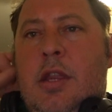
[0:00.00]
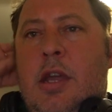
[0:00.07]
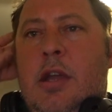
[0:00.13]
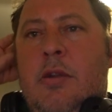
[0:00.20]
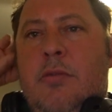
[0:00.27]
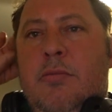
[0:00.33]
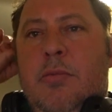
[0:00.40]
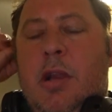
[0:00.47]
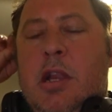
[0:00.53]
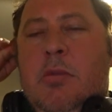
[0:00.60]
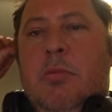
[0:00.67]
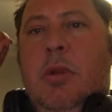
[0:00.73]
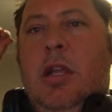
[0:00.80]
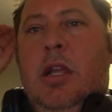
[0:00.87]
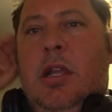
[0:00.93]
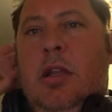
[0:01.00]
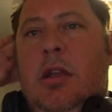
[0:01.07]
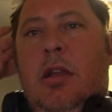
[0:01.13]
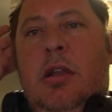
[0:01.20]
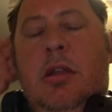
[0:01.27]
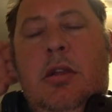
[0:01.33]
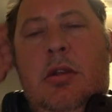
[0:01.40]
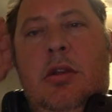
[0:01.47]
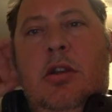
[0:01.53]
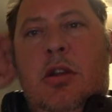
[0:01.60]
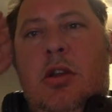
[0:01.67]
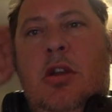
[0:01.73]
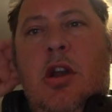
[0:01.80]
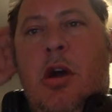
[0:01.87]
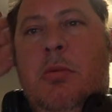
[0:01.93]
they're reasonably
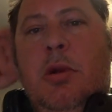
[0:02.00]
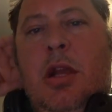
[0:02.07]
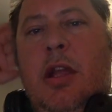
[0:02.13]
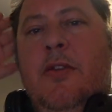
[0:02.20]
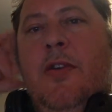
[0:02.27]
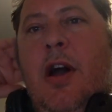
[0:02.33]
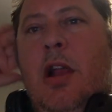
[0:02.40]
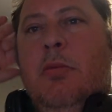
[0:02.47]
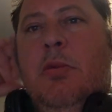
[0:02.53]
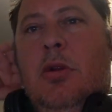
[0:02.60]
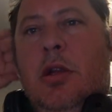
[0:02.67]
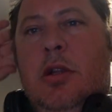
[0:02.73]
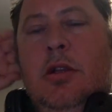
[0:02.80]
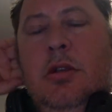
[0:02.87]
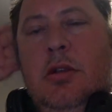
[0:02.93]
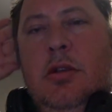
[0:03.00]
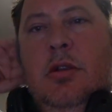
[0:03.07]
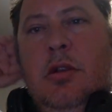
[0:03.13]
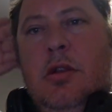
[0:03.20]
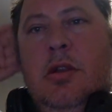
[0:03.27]
commonly available in